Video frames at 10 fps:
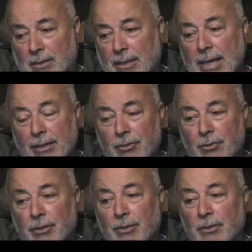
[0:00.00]
had
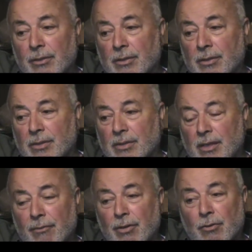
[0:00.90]
during
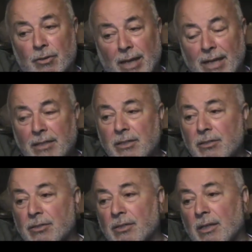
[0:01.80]
7 or 8
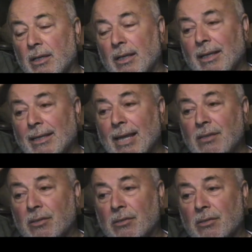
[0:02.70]
years
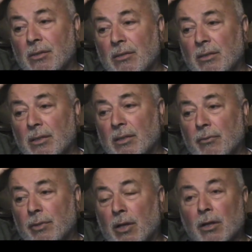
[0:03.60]
cases
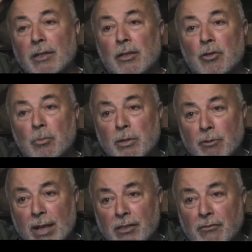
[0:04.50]
regarding human
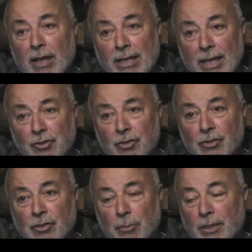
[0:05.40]
rights
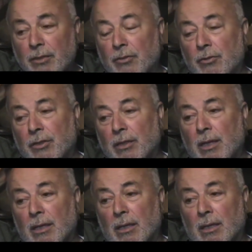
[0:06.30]
violations committed during
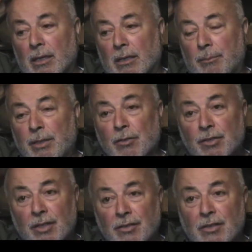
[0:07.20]

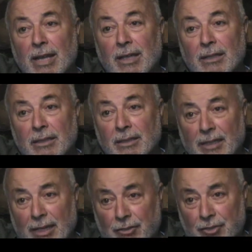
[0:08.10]
Pinochet's
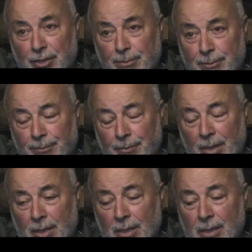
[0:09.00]
dictatorship.
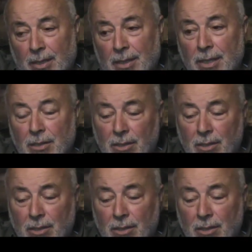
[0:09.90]
Then